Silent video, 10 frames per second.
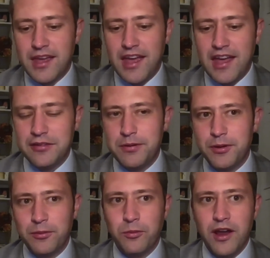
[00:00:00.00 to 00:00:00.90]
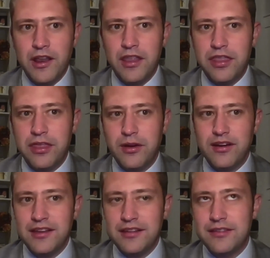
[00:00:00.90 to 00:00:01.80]
House Bill
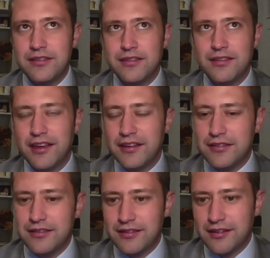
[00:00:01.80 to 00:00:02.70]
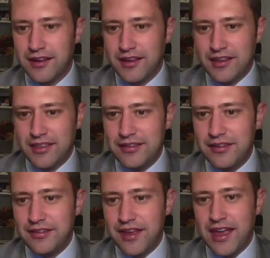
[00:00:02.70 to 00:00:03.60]
136. This
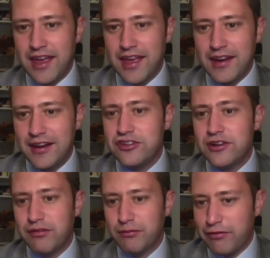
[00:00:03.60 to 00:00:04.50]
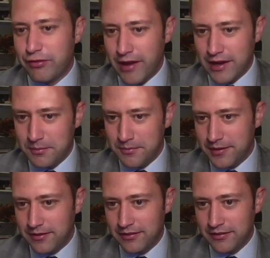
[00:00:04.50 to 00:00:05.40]
is an initiative and referendum
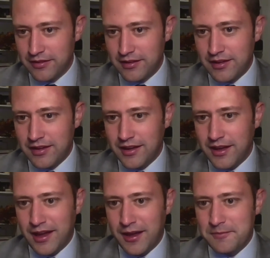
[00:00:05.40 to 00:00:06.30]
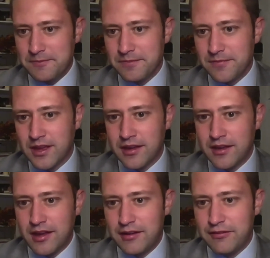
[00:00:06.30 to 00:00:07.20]
bill, kind
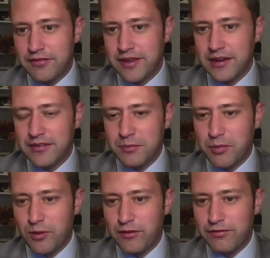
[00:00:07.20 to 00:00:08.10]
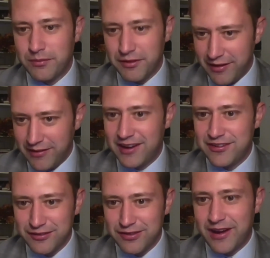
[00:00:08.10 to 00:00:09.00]
of getting support from the
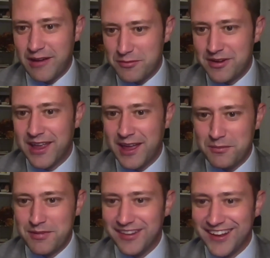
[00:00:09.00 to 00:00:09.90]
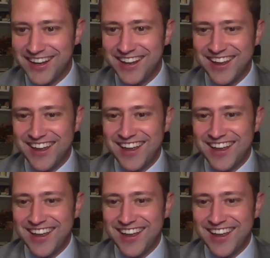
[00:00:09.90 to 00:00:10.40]
Foundation for Government Accountability.